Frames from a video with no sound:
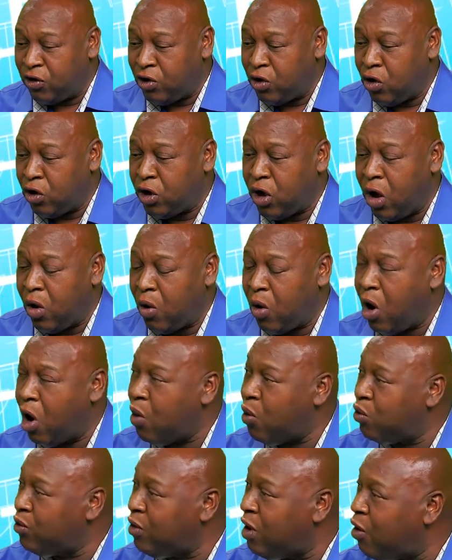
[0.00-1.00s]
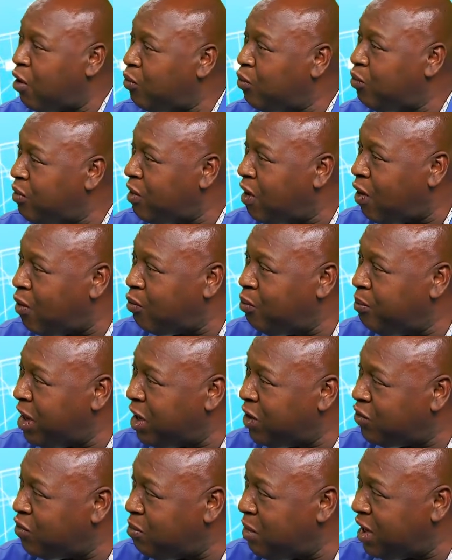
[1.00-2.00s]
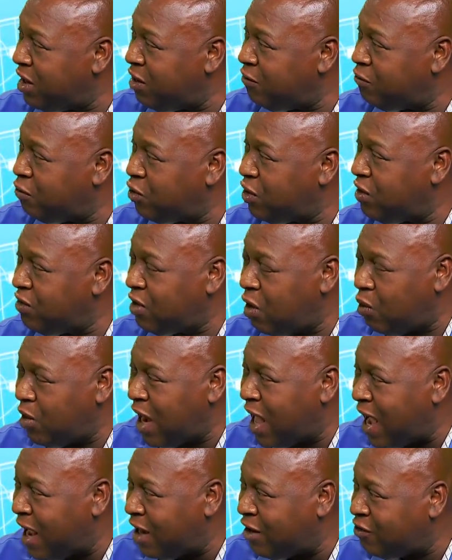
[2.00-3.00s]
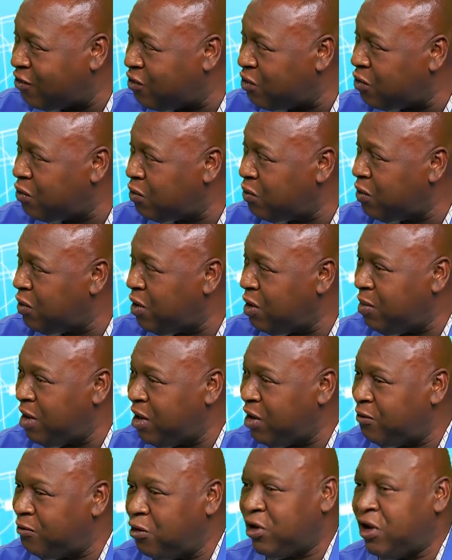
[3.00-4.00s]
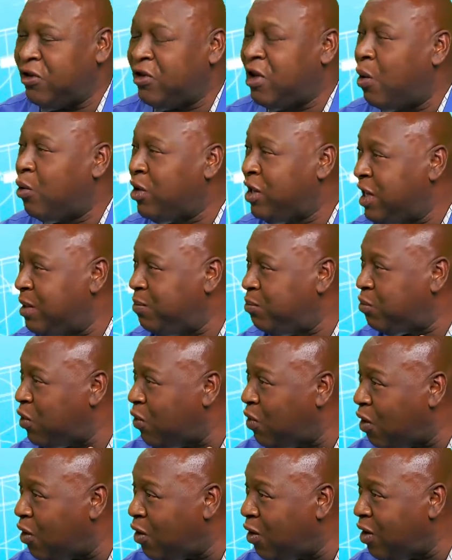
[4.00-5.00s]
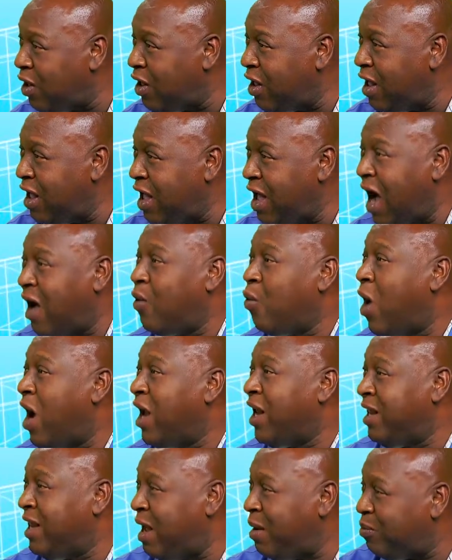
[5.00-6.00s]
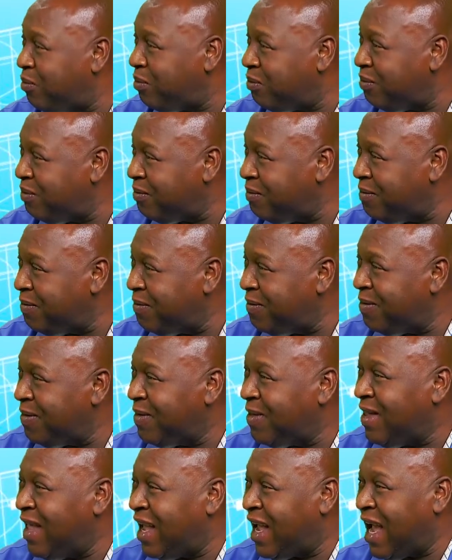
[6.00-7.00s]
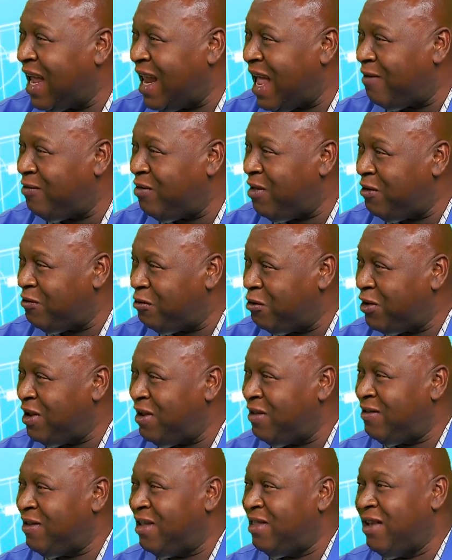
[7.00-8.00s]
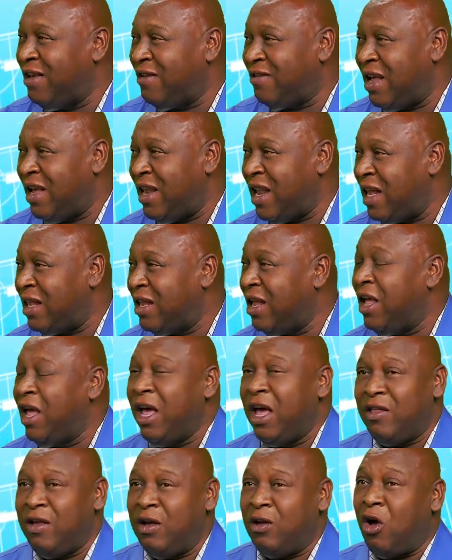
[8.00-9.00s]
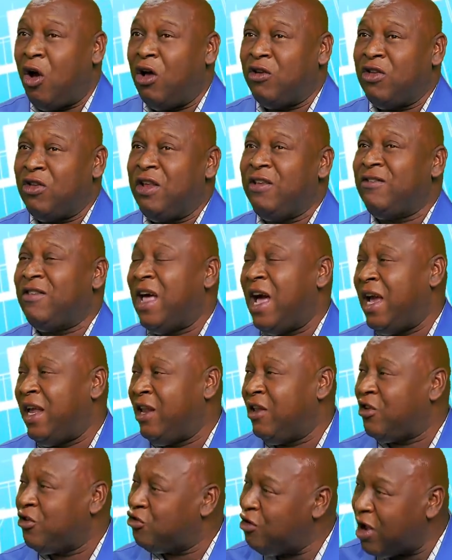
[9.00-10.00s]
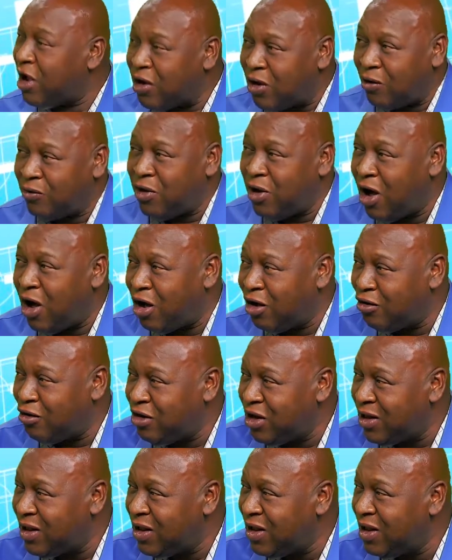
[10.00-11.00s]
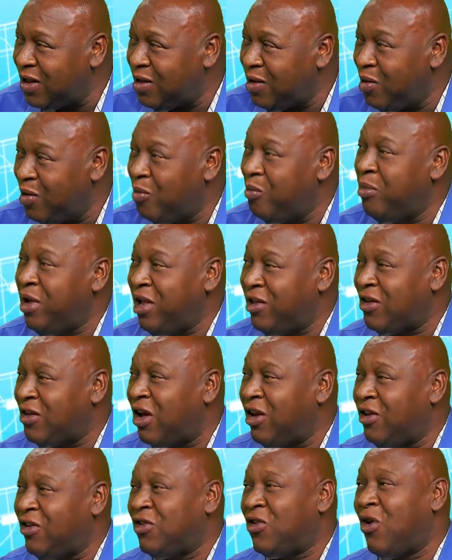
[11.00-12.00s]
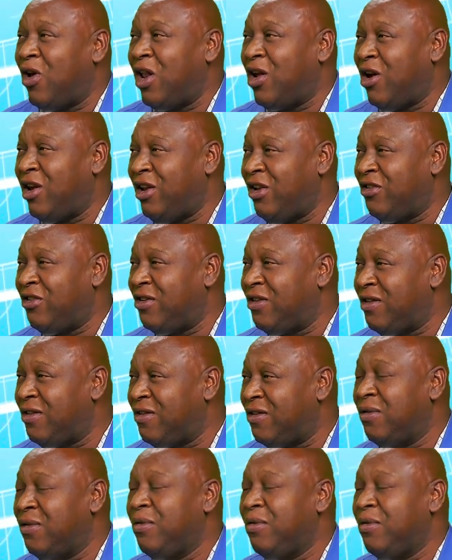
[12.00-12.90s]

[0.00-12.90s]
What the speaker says: know now how big to make the footings, how large to make the footings, how deep to go, at what depth they can have their footings and things like that. They'll also design the strength of the concrete based on the soil conditions.